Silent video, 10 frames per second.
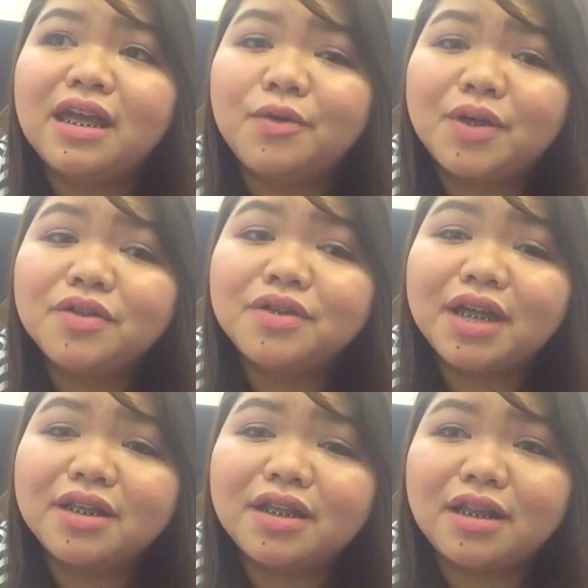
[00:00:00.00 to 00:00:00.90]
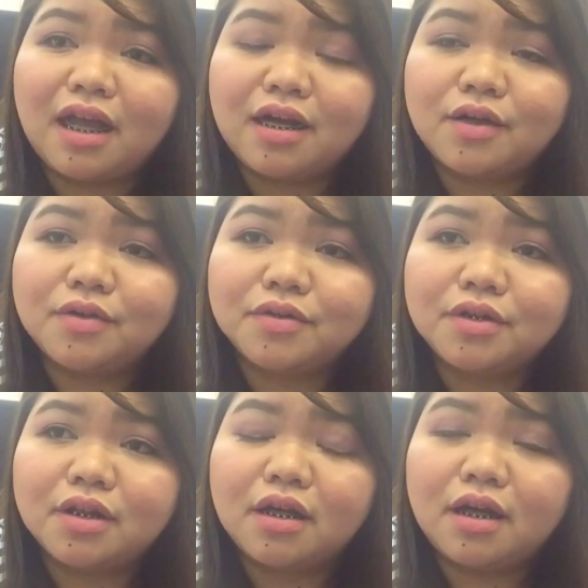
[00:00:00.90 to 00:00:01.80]
I want to try that out.
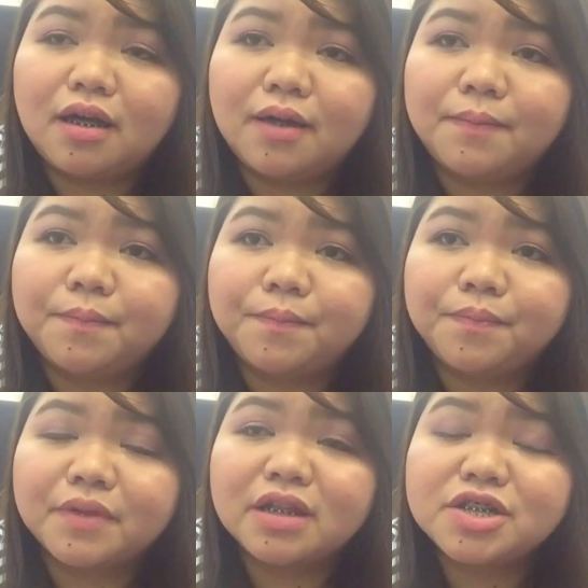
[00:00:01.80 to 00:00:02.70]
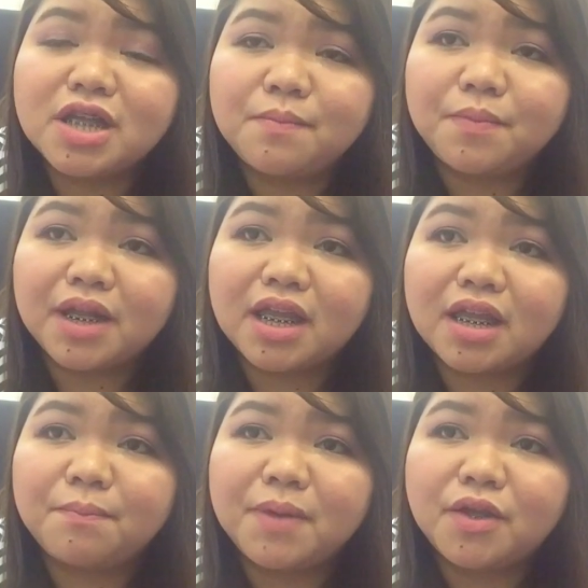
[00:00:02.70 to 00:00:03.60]
Syempre,